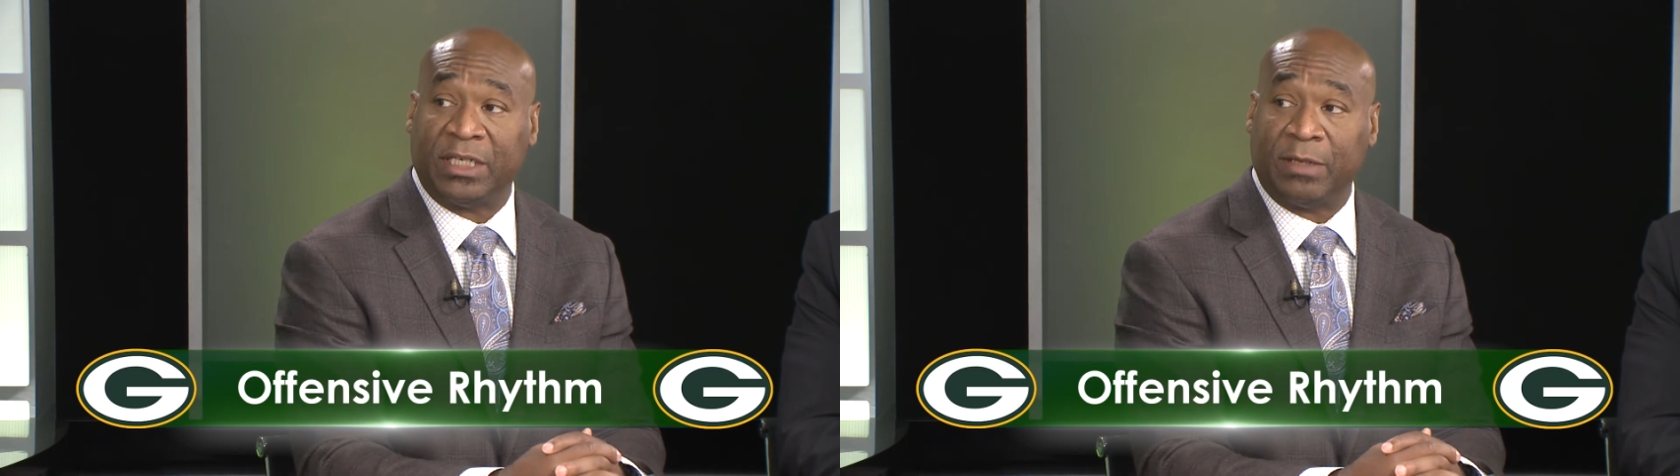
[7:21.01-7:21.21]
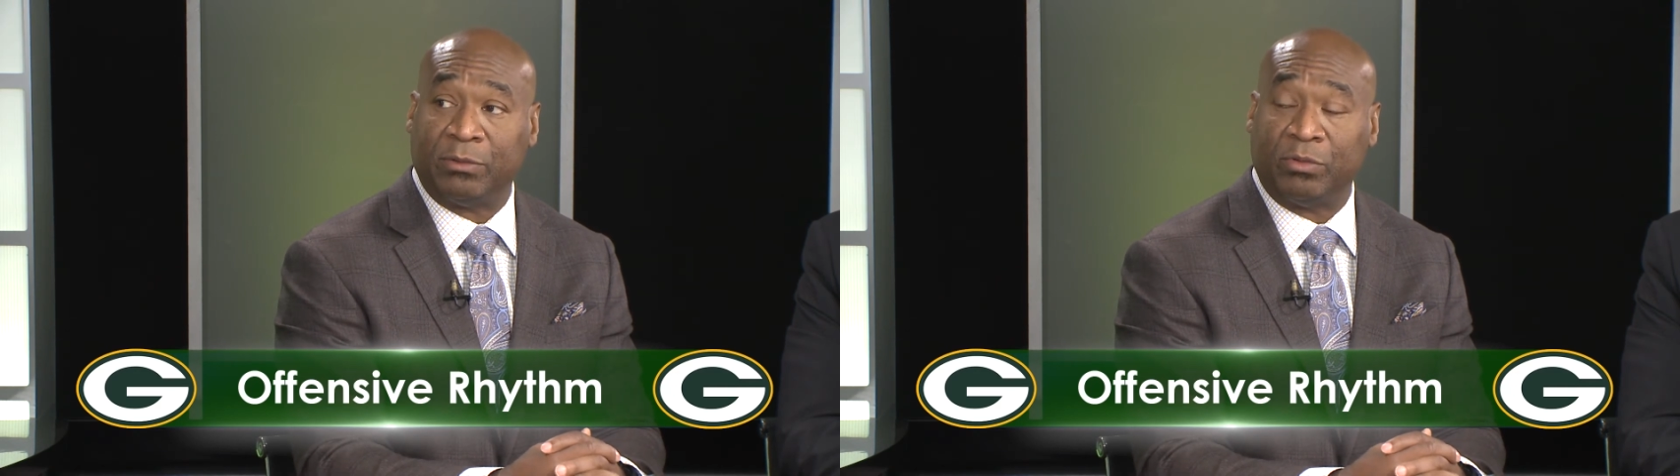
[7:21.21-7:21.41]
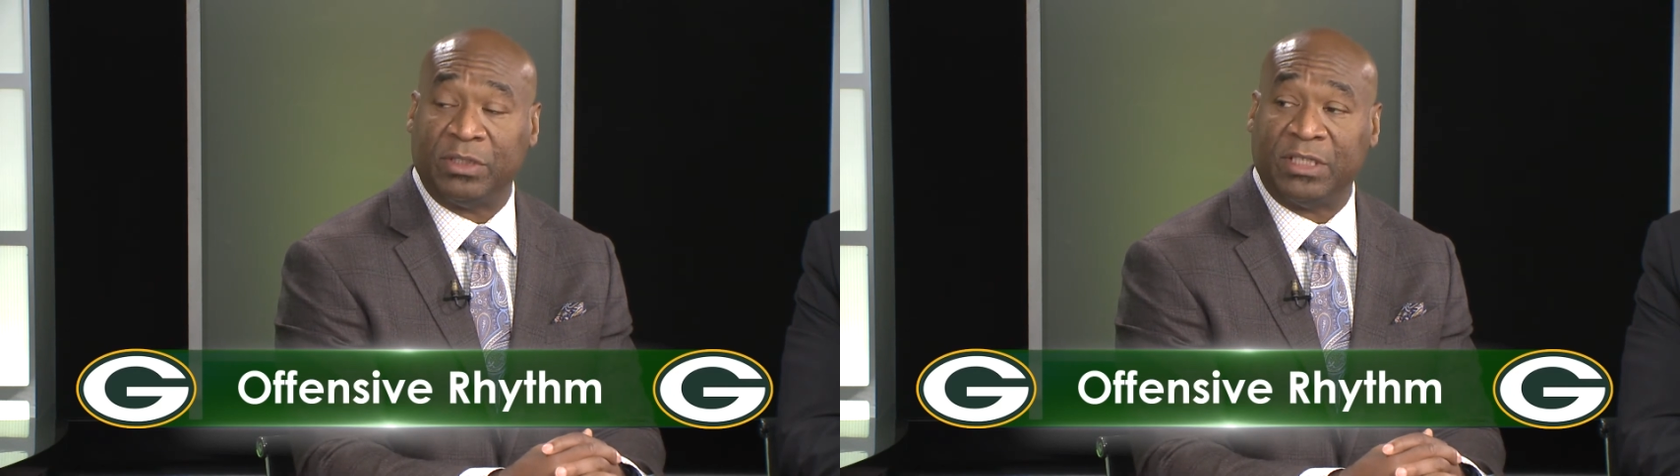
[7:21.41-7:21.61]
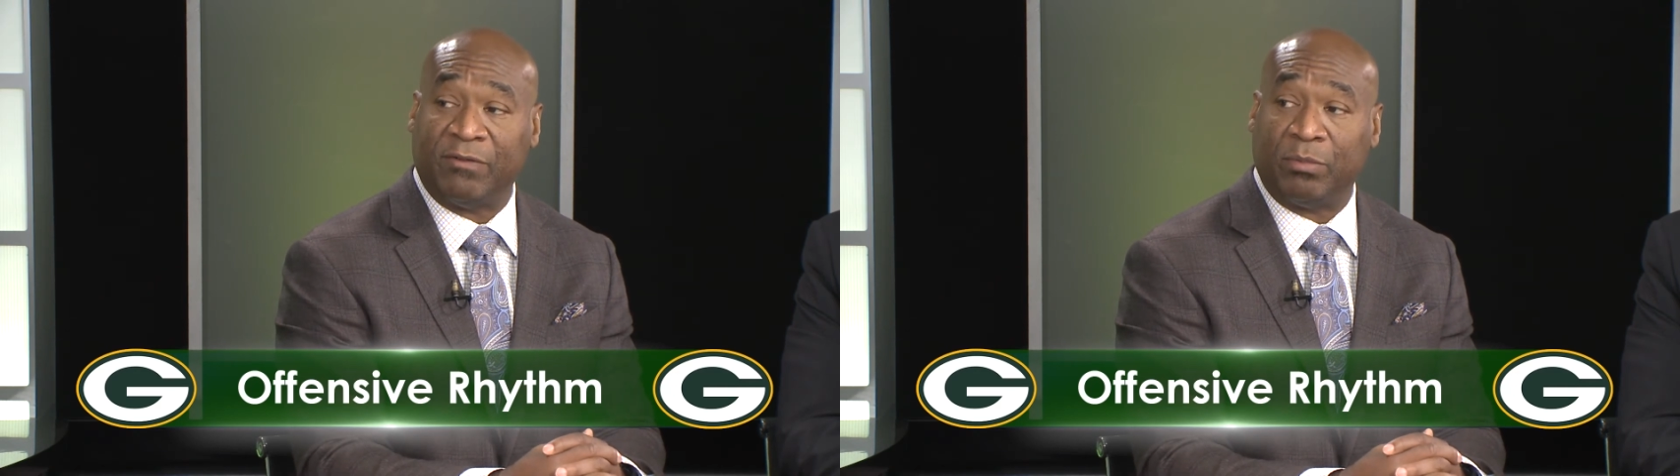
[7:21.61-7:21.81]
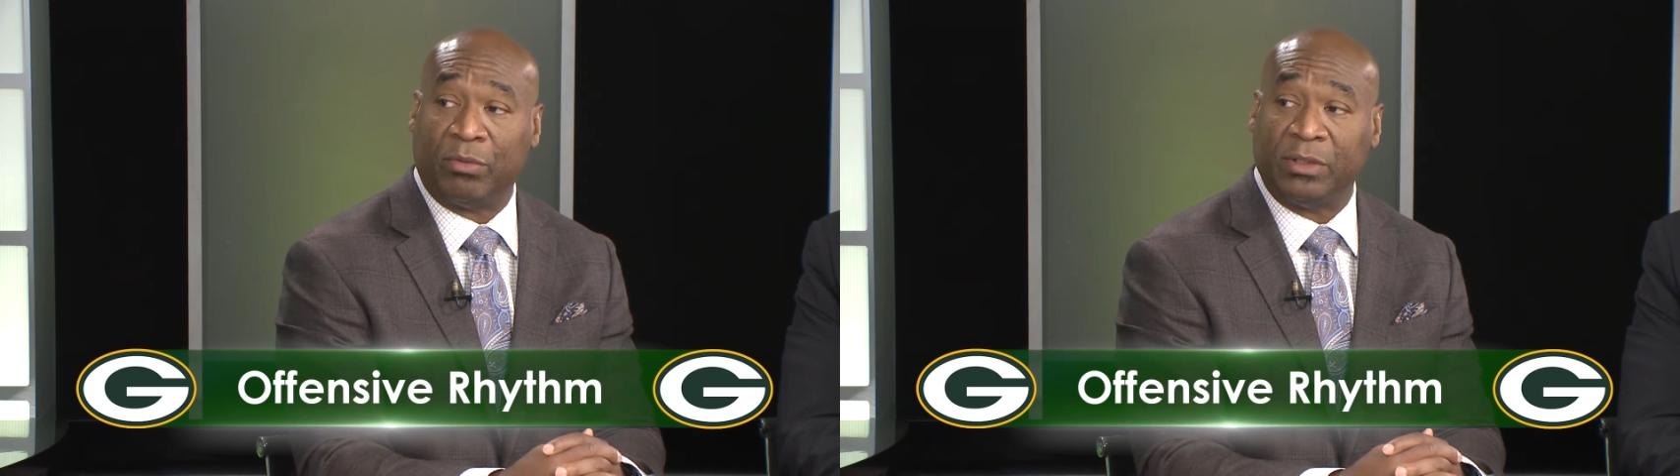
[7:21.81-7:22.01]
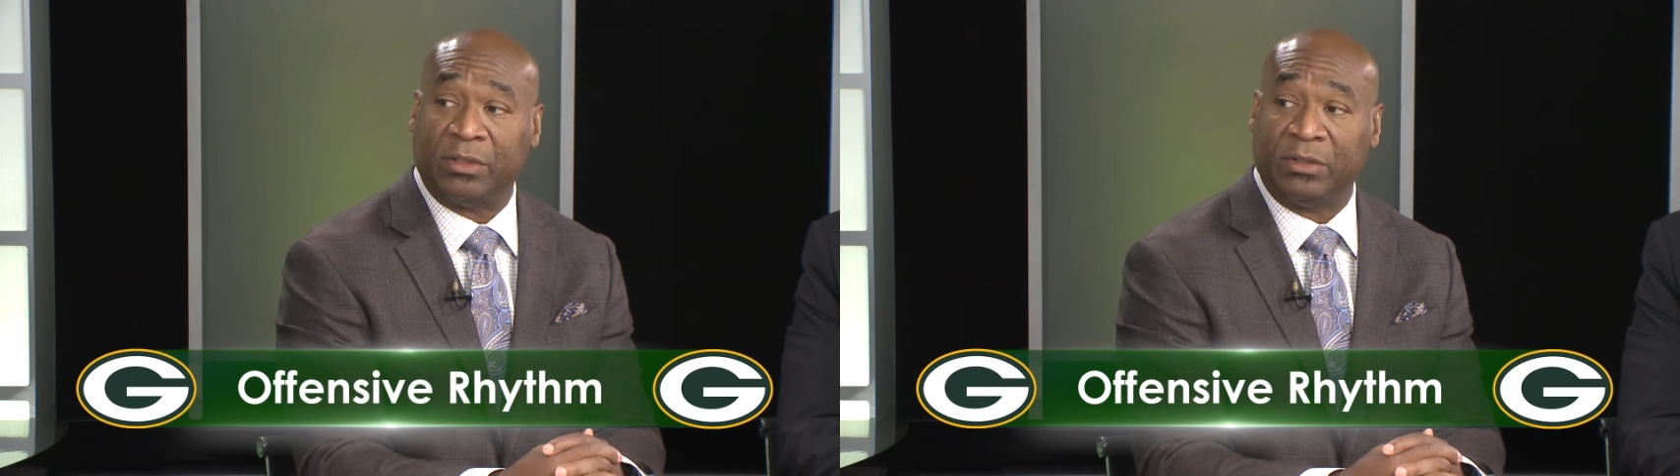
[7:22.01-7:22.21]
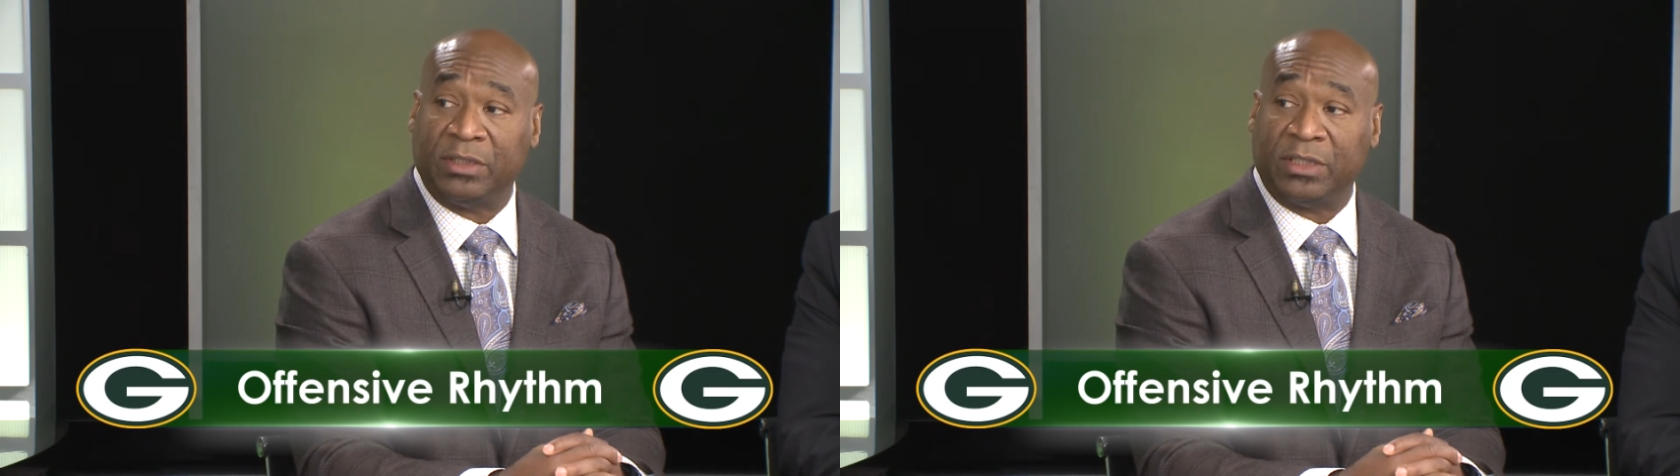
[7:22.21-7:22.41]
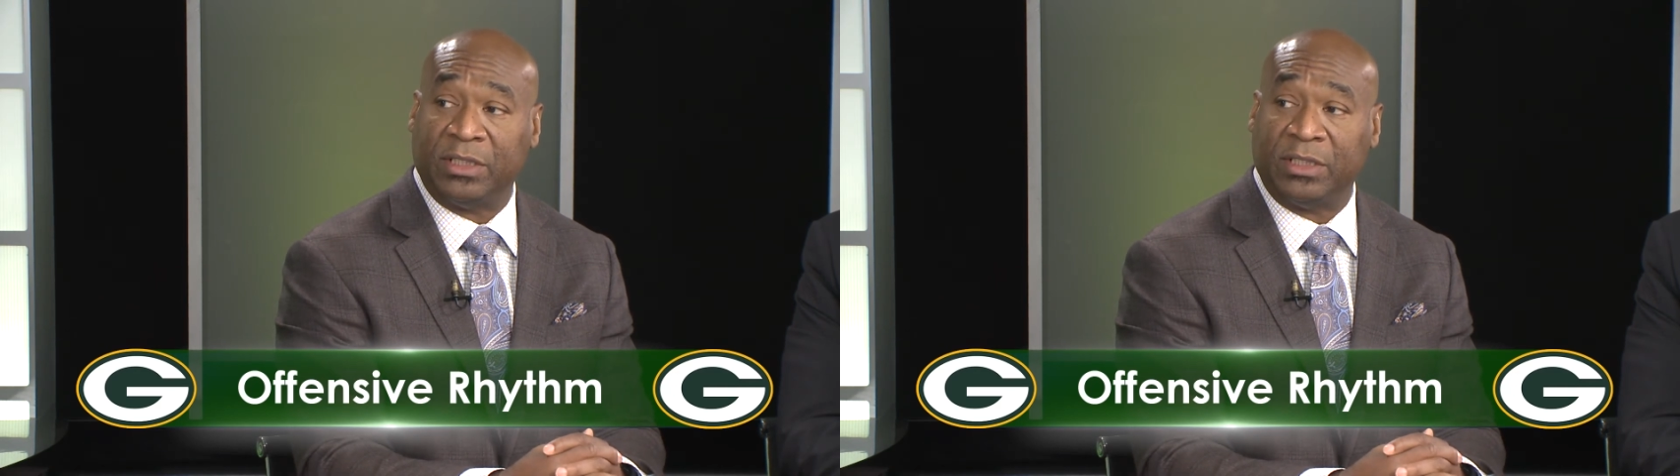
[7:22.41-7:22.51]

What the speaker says: get up 27 points on these teams.